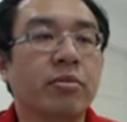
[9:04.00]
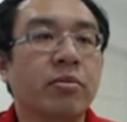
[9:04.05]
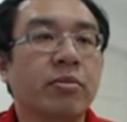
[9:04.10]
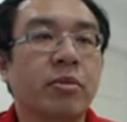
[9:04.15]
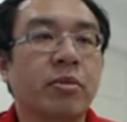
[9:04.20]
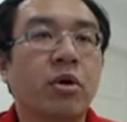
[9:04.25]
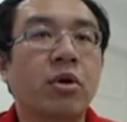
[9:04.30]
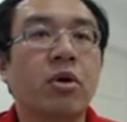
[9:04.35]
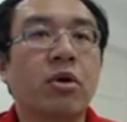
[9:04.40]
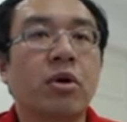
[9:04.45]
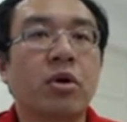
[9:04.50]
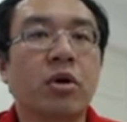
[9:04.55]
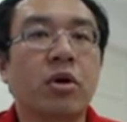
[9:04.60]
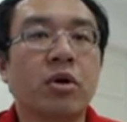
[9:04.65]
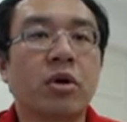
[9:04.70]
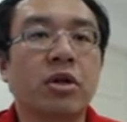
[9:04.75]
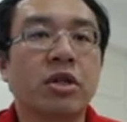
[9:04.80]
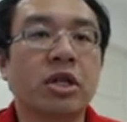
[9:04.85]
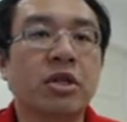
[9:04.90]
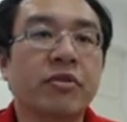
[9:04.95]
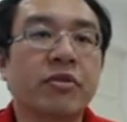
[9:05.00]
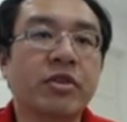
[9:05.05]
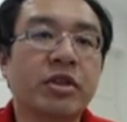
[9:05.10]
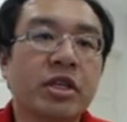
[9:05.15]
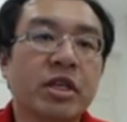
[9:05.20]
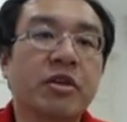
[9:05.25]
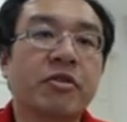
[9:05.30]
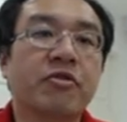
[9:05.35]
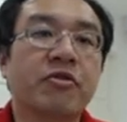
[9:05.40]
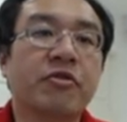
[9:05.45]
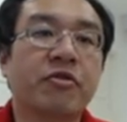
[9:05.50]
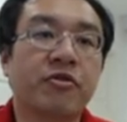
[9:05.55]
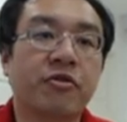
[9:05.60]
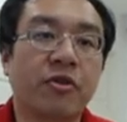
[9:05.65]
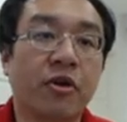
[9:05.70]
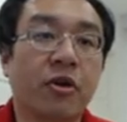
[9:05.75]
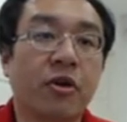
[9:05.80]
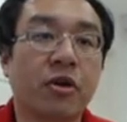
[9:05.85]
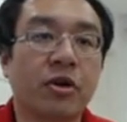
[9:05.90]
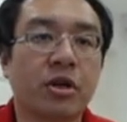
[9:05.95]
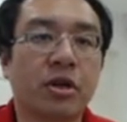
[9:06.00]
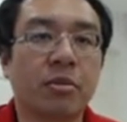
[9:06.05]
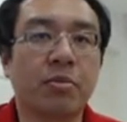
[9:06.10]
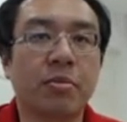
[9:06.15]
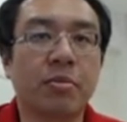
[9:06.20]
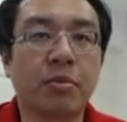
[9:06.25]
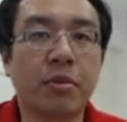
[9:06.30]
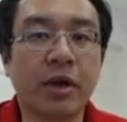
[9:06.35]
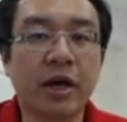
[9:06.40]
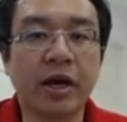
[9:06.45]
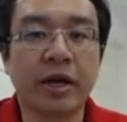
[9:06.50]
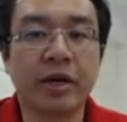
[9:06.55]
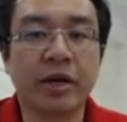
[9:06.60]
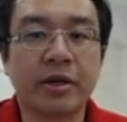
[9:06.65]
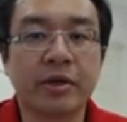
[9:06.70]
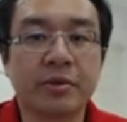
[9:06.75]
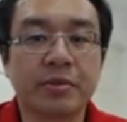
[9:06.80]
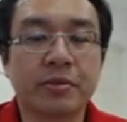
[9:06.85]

more activity for the black.